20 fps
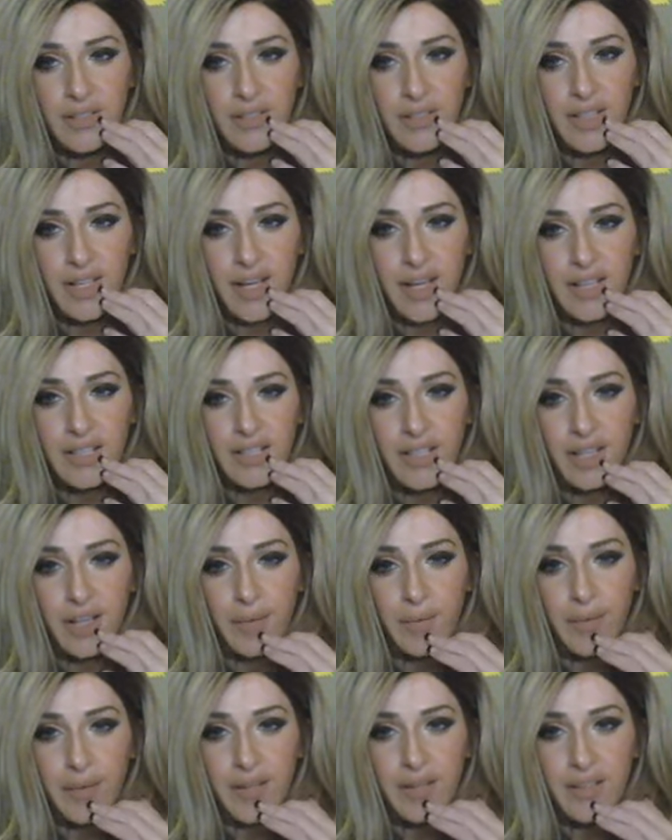Yeah, a little
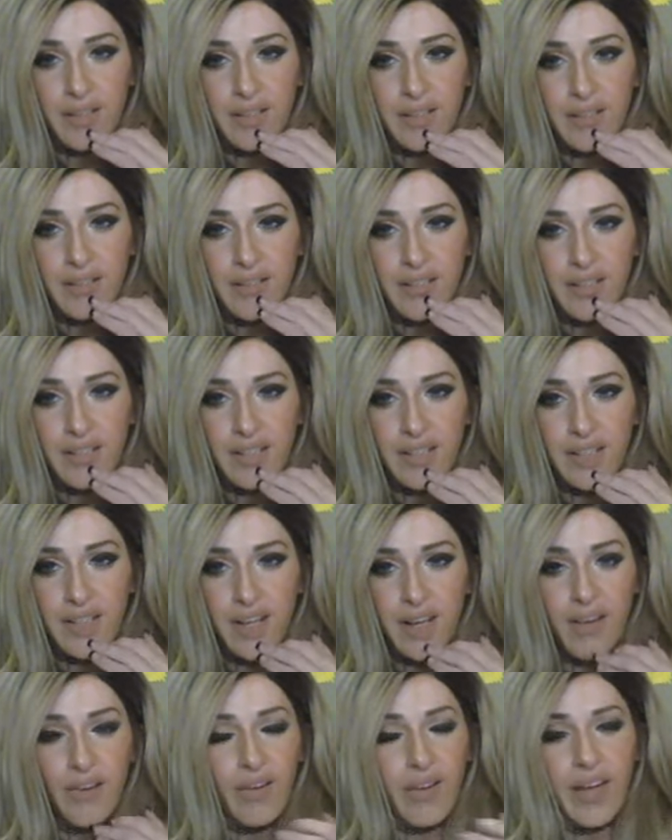bit.
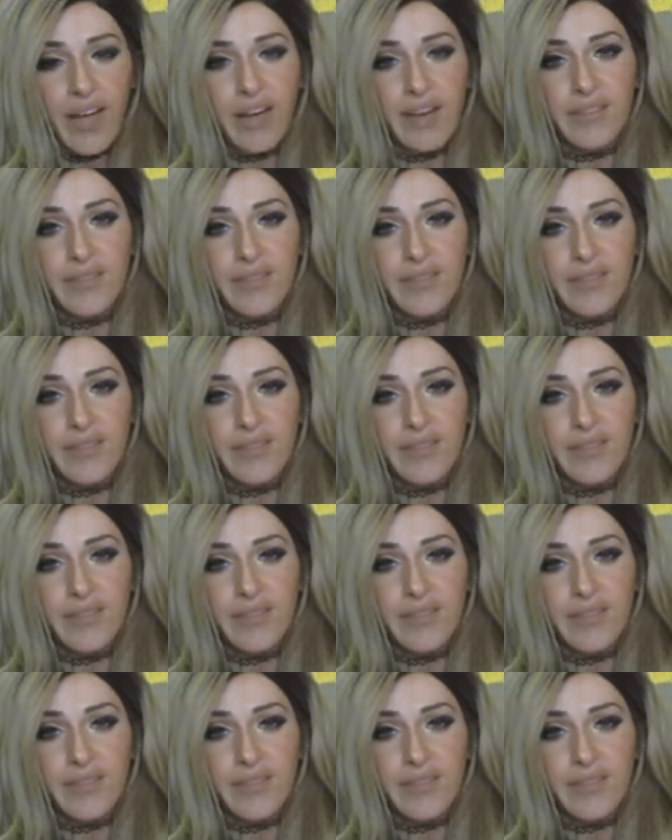Okay.